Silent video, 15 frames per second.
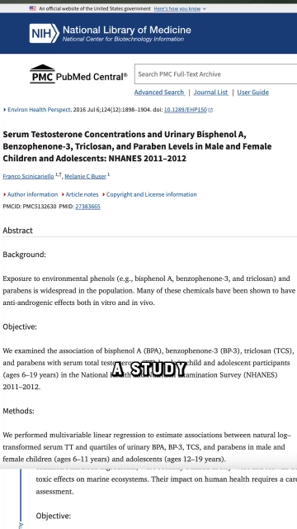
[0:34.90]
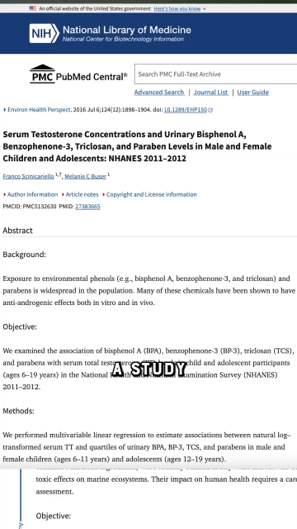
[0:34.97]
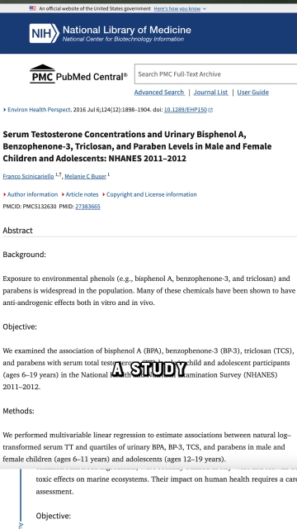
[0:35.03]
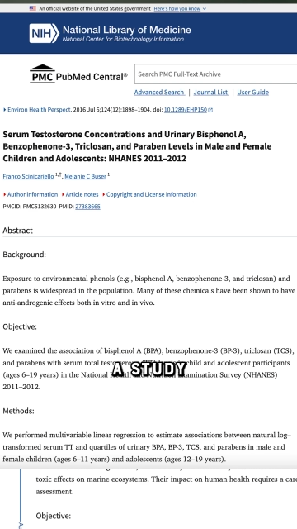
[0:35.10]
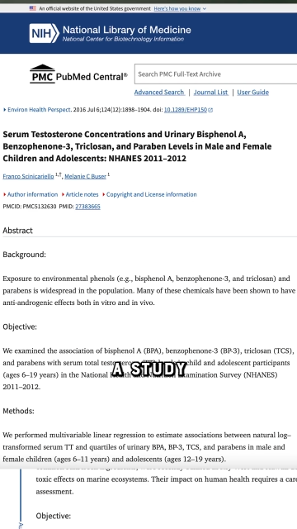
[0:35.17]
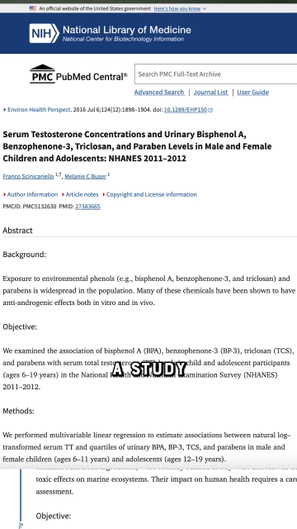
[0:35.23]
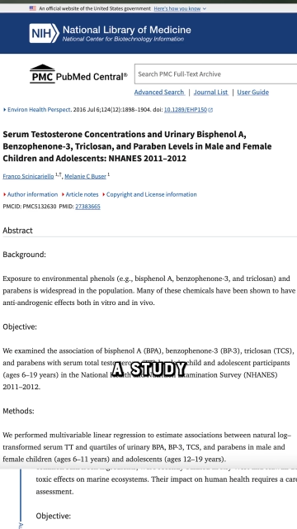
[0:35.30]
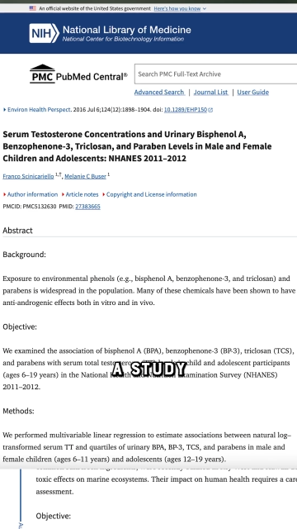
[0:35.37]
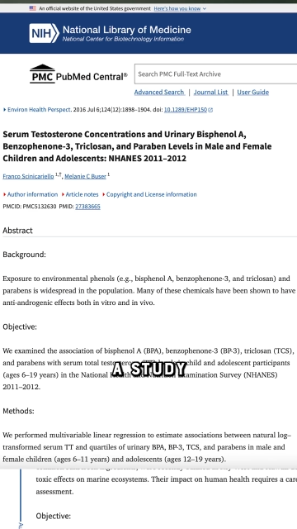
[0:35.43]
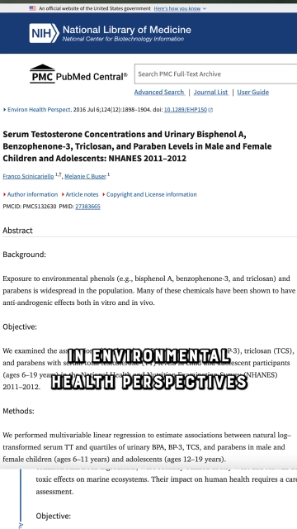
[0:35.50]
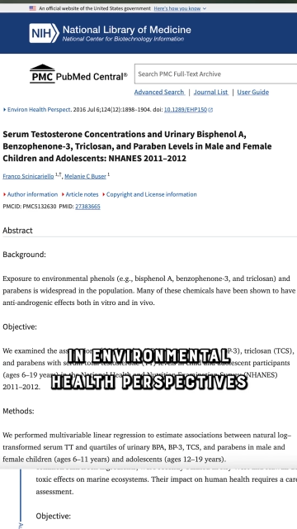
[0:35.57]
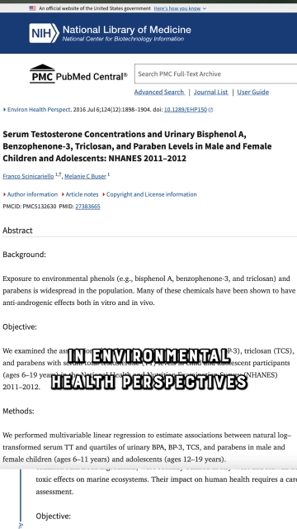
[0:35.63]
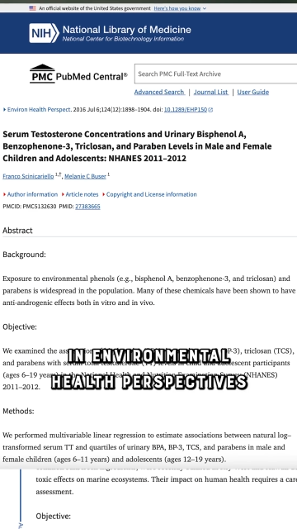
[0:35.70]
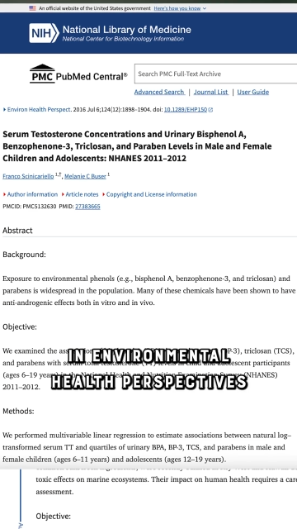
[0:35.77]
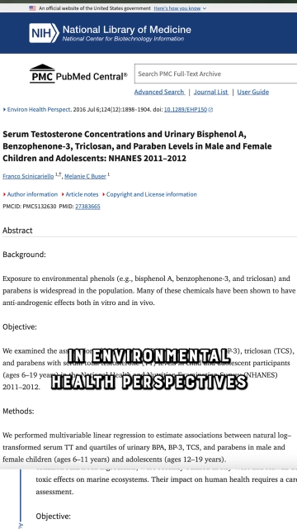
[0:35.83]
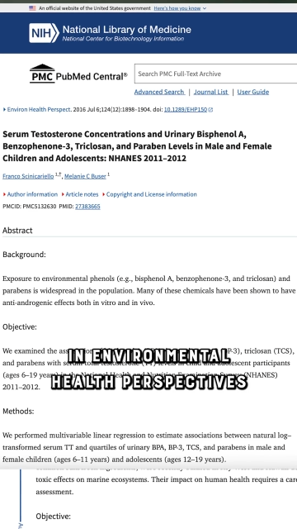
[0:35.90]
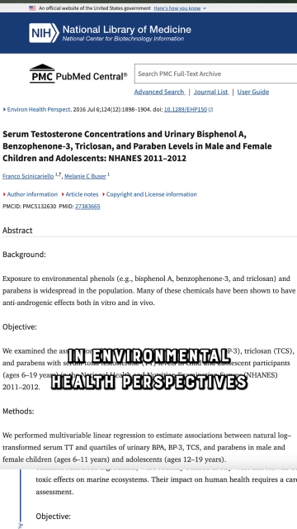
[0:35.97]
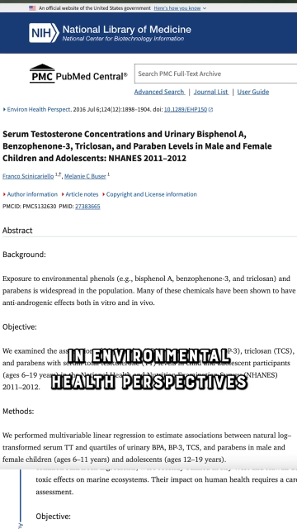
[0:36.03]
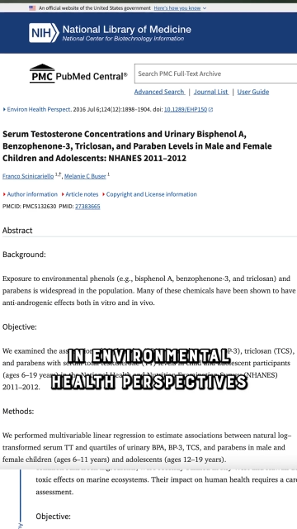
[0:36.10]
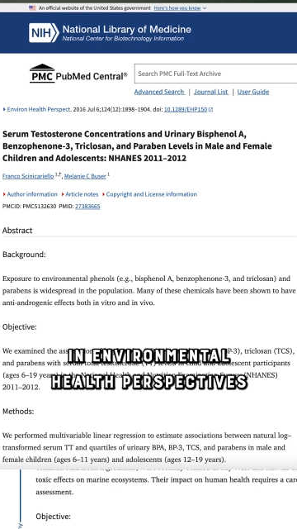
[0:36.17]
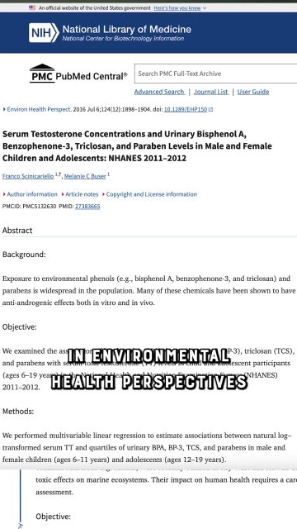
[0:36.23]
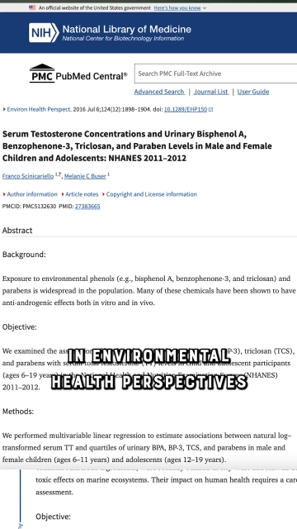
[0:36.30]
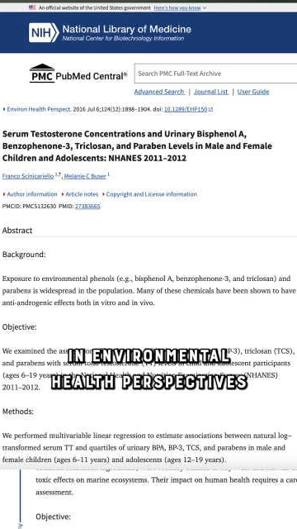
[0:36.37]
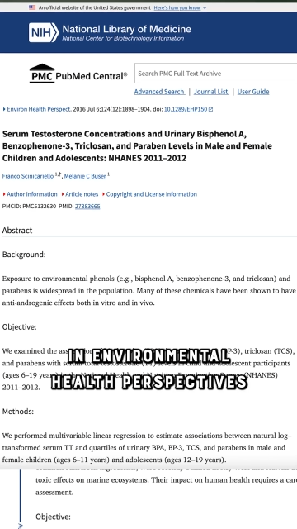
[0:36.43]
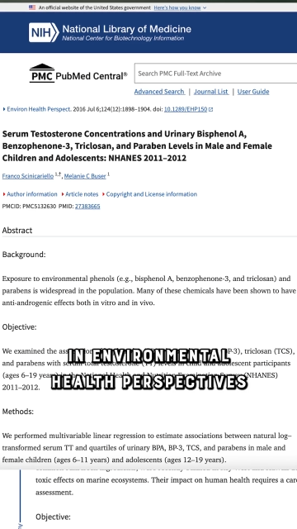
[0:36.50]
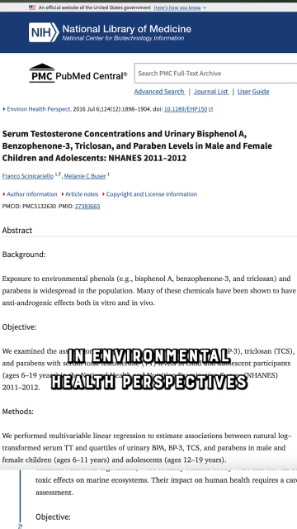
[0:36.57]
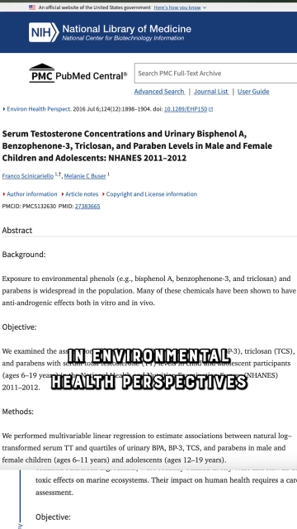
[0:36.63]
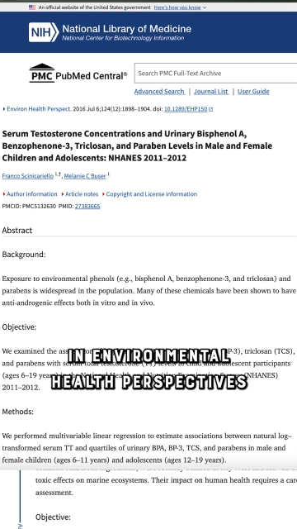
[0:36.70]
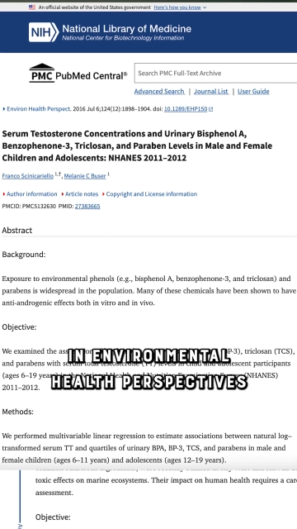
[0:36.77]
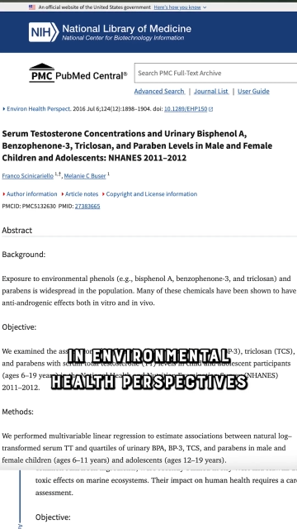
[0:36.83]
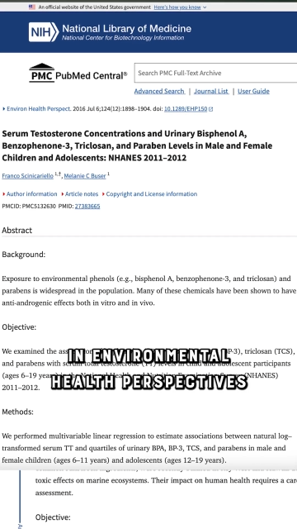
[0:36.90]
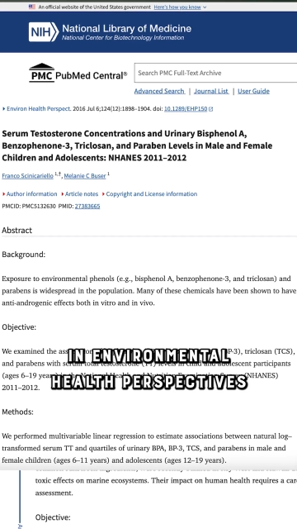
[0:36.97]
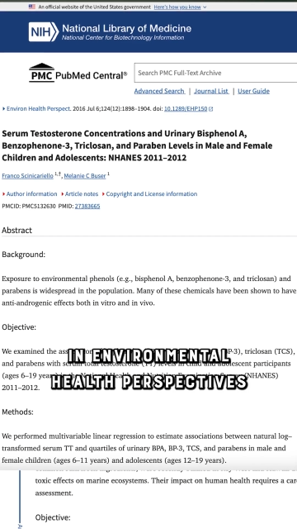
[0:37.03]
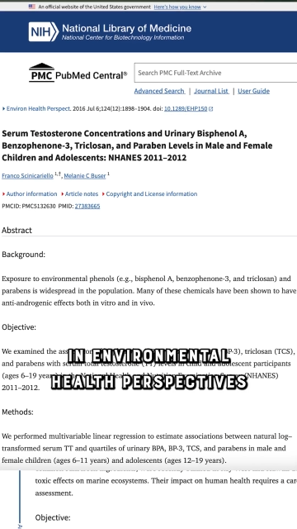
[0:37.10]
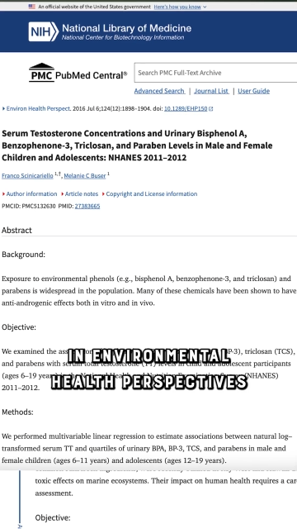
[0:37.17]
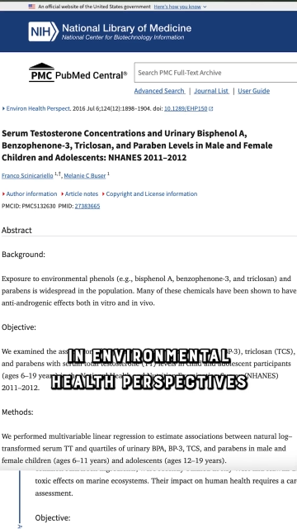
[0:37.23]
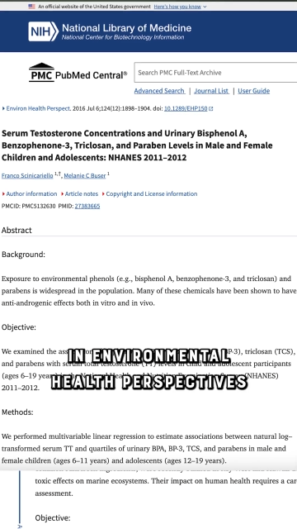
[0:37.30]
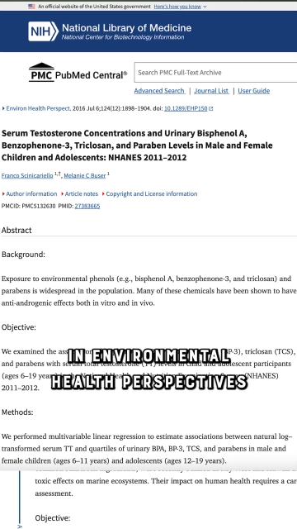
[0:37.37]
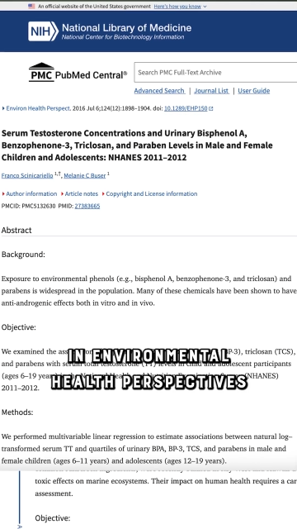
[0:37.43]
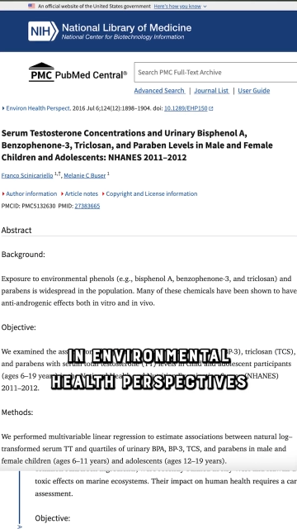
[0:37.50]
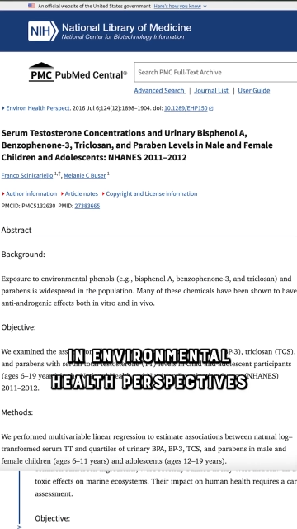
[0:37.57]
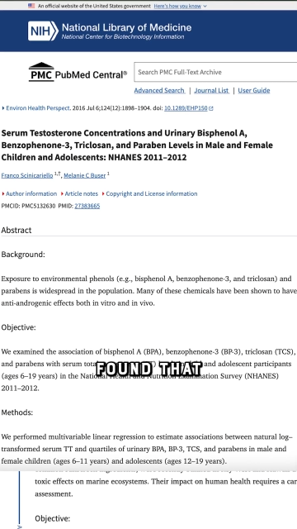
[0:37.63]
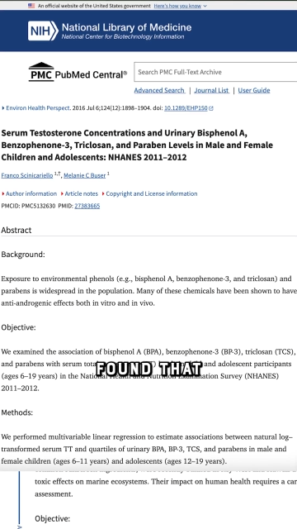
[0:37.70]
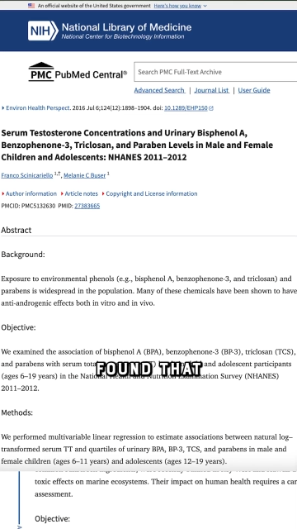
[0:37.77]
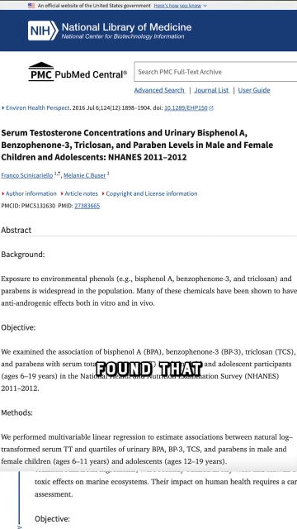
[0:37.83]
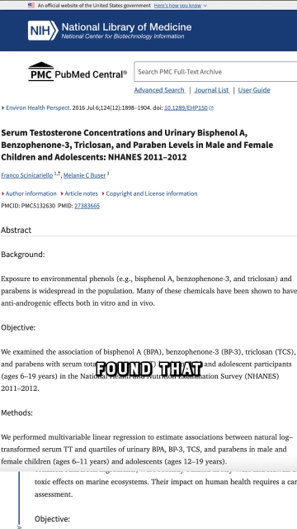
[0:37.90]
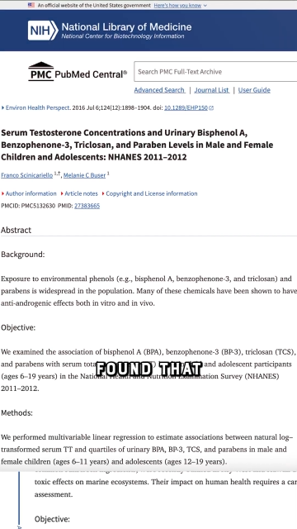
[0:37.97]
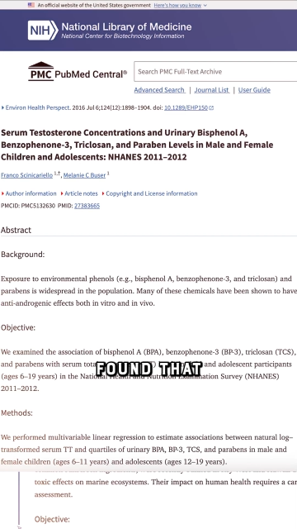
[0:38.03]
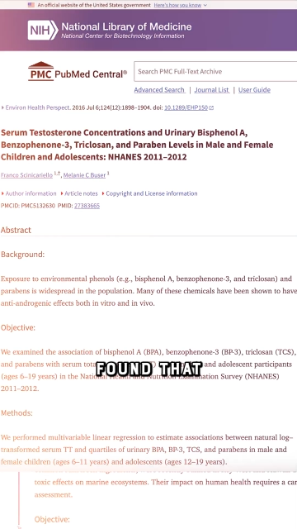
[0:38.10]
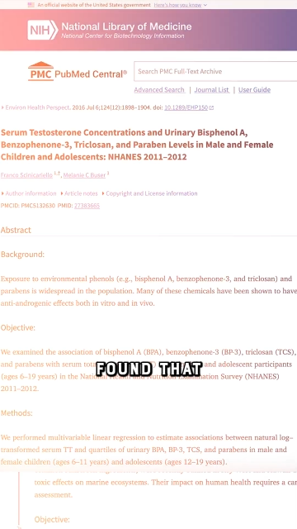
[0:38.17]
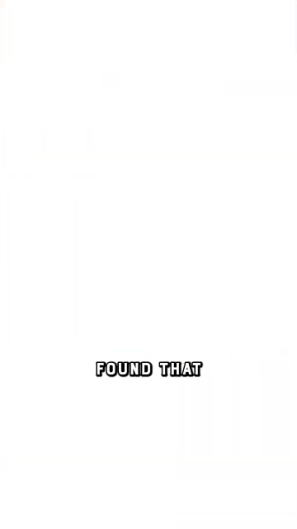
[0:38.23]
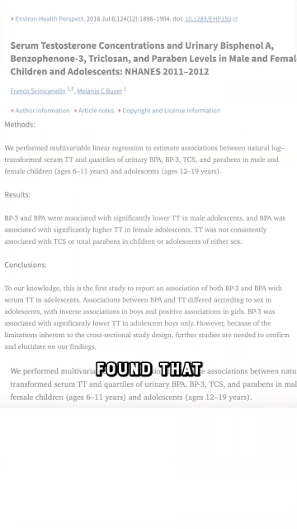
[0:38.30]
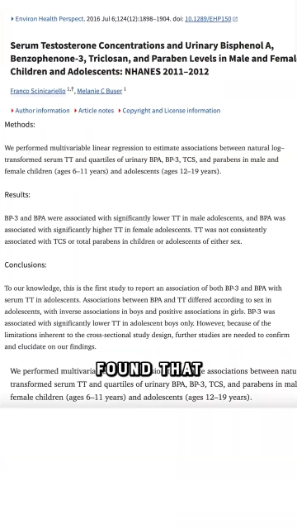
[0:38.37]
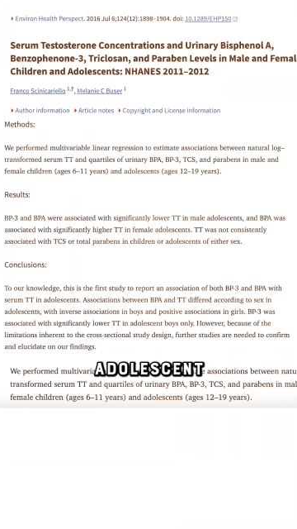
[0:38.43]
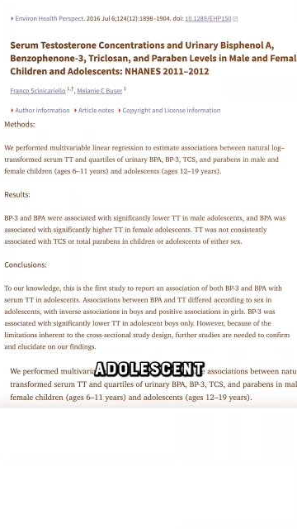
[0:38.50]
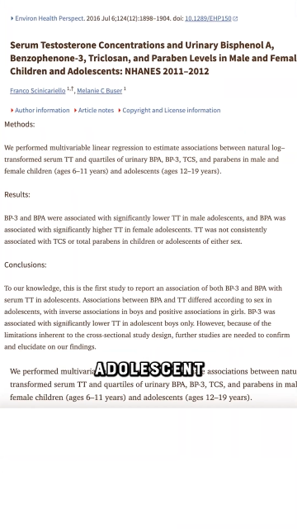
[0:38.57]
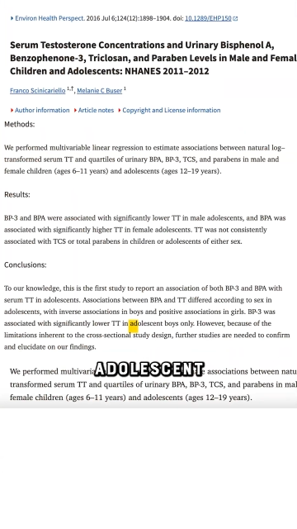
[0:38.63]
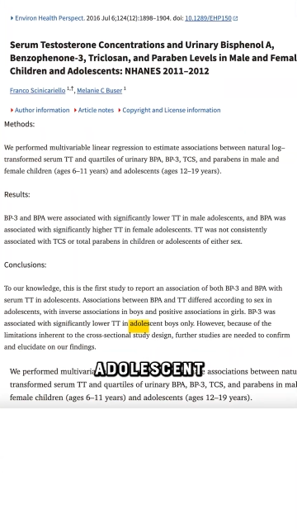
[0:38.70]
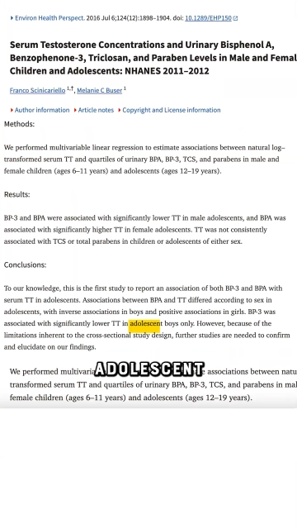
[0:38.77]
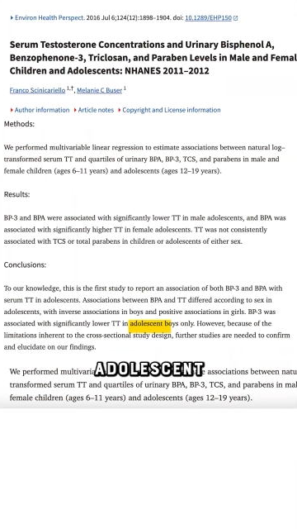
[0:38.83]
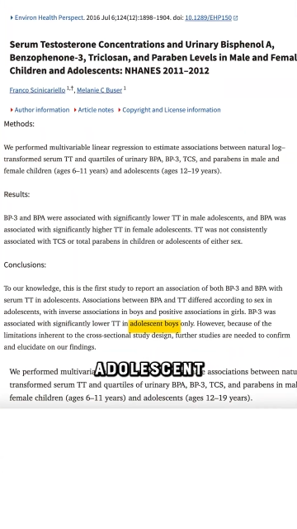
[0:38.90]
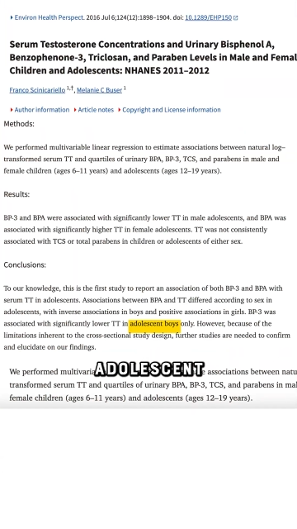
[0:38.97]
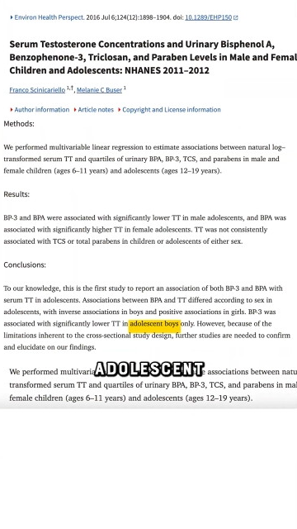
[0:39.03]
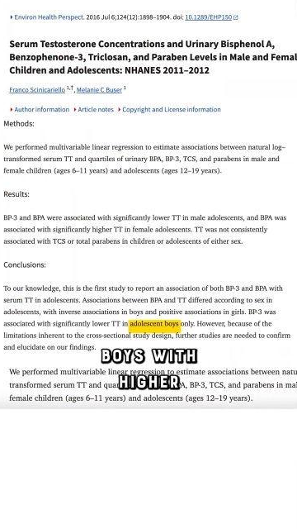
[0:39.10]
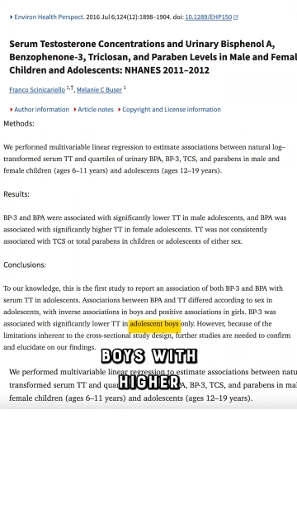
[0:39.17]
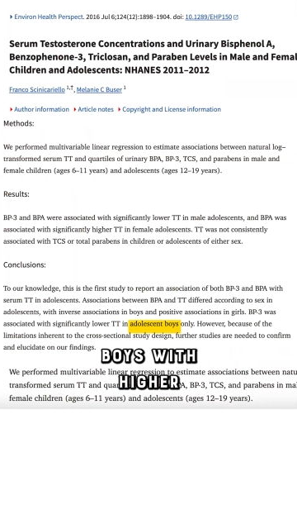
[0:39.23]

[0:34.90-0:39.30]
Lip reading: No face is visible, so there are no lips to read.